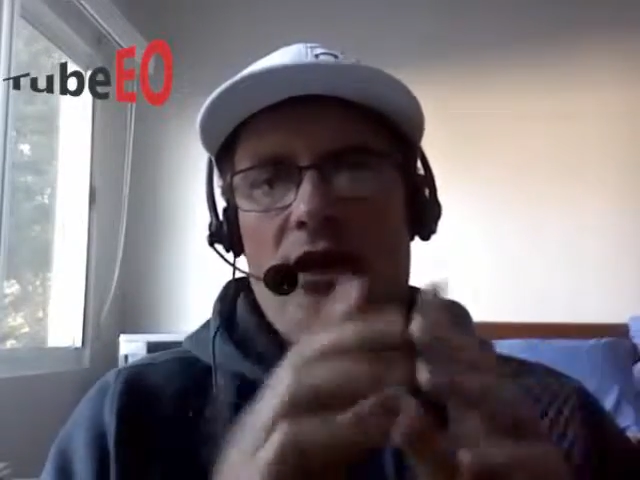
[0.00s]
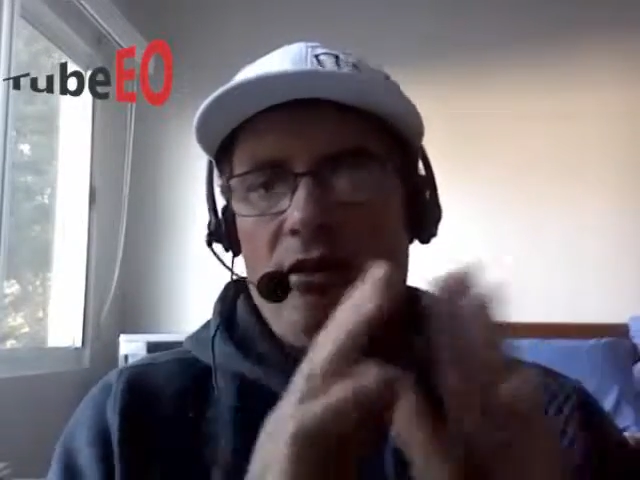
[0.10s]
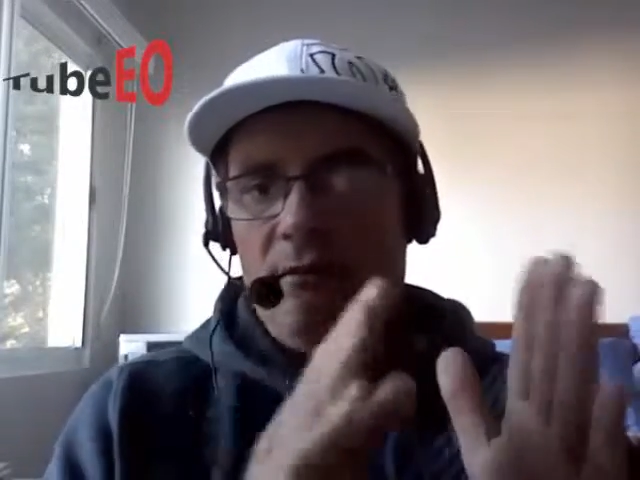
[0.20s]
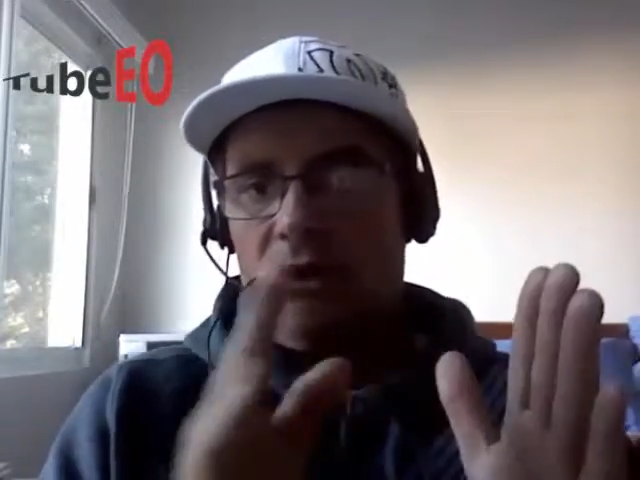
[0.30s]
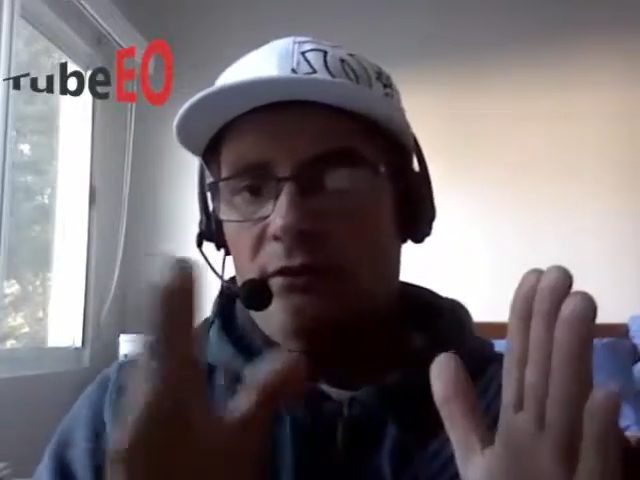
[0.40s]

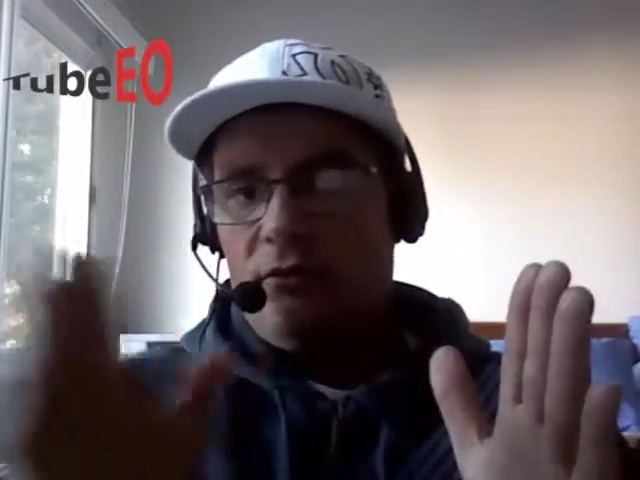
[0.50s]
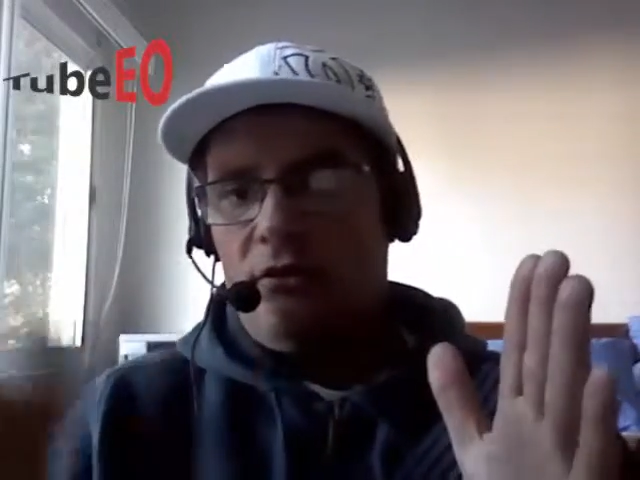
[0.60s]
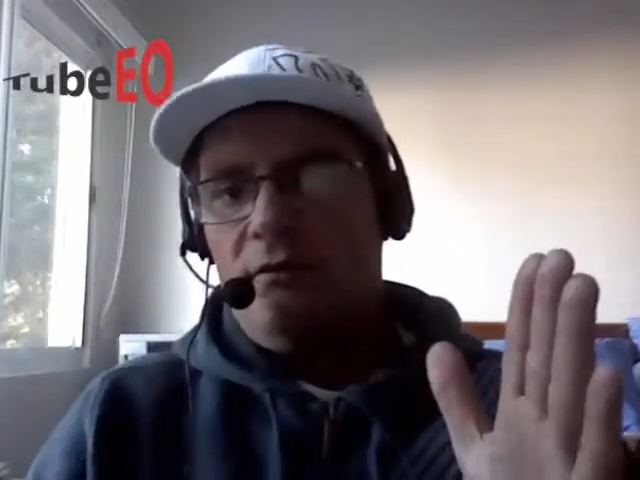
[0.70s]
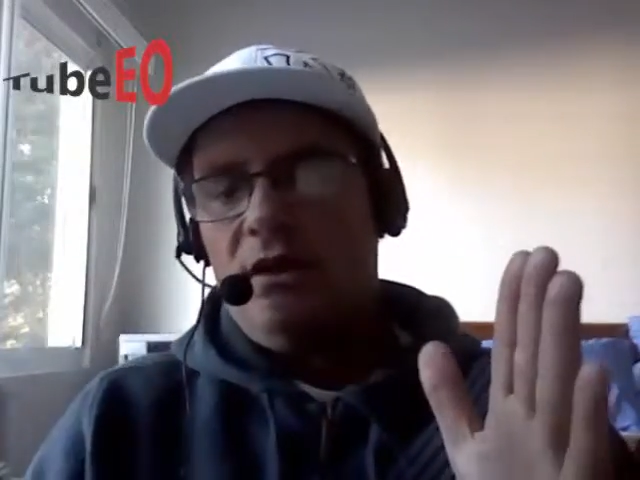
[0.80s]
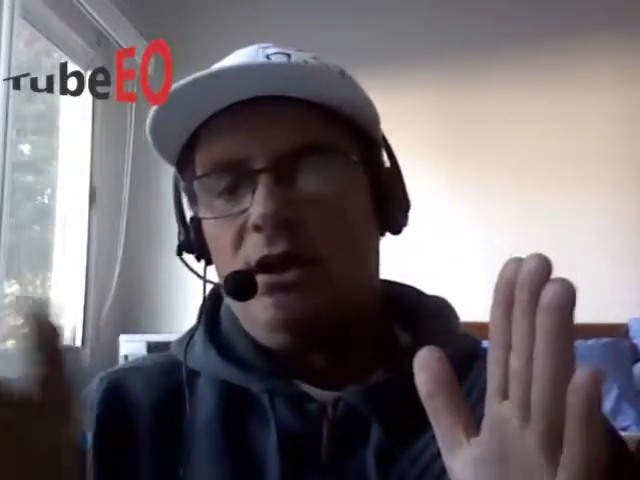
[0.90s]
how far
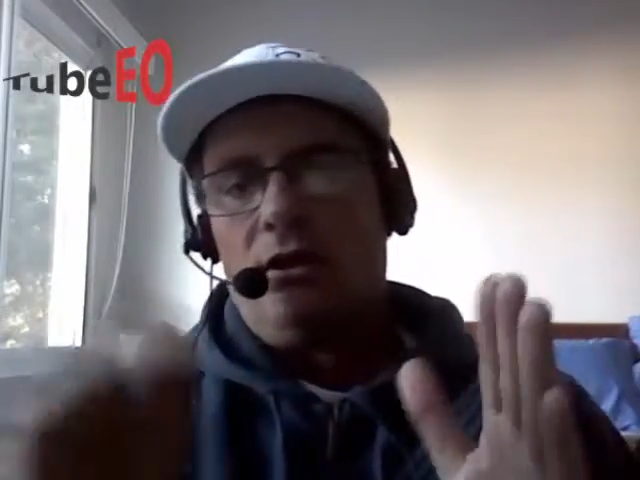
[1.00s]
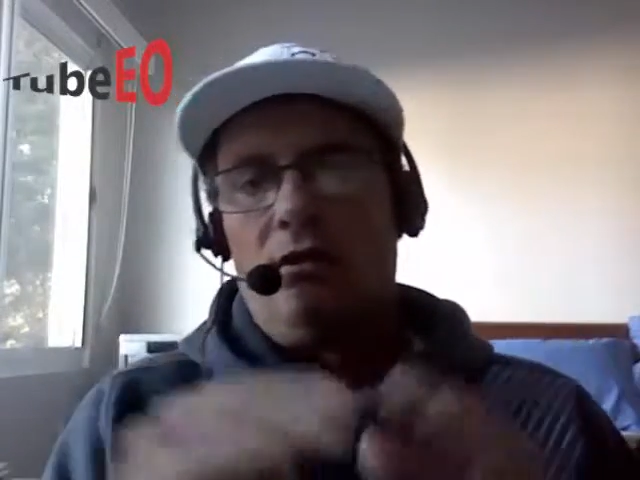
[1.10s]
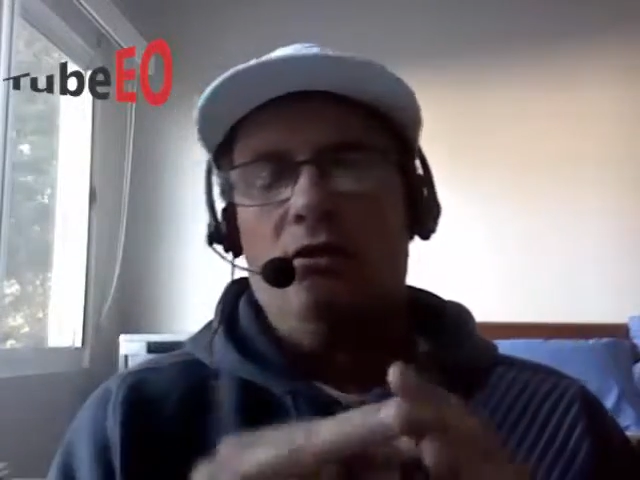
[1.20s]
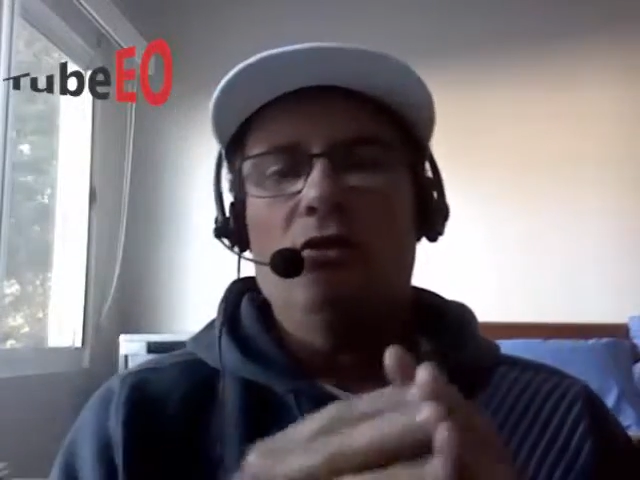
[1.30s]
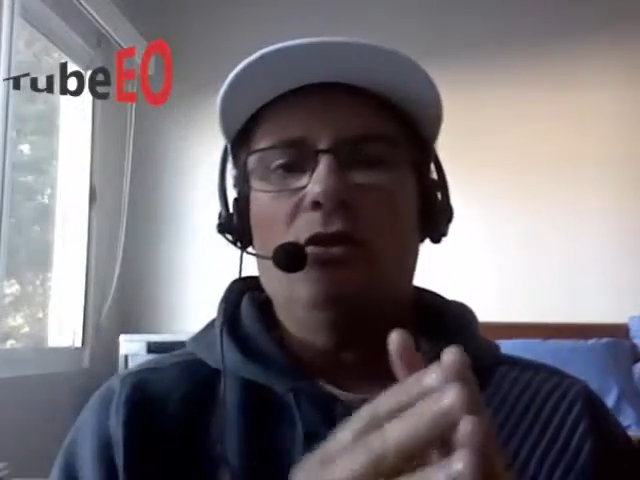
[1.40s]
through the video.